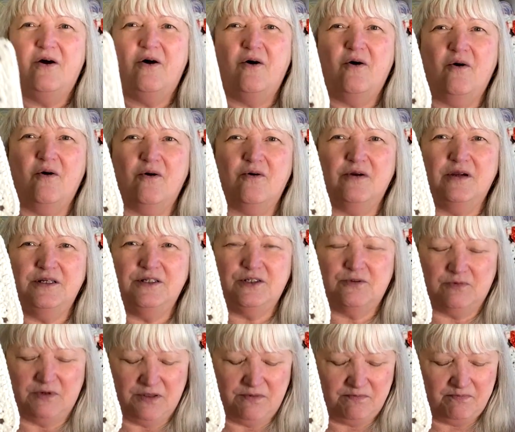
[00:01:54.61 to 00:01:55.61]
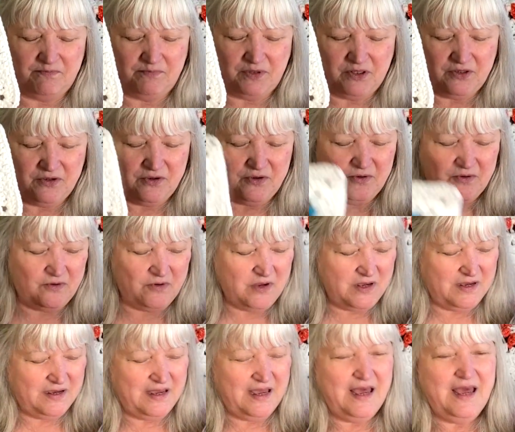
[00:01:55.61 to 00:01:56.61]
orange with blue,
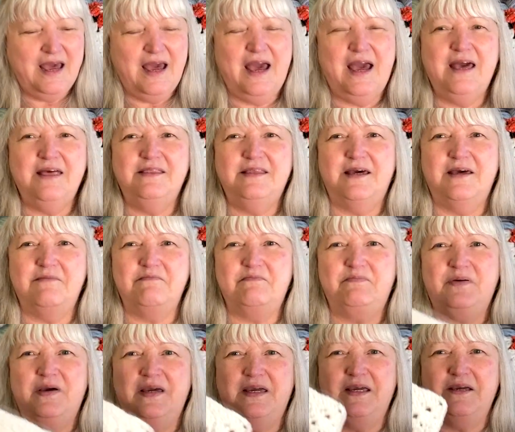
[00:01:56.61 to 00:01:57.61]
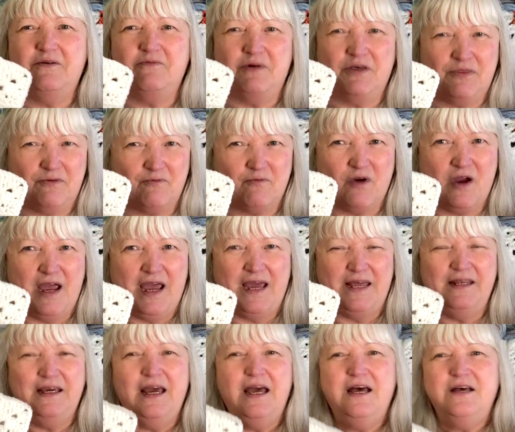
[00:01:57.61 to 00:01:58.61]
and then pink with red.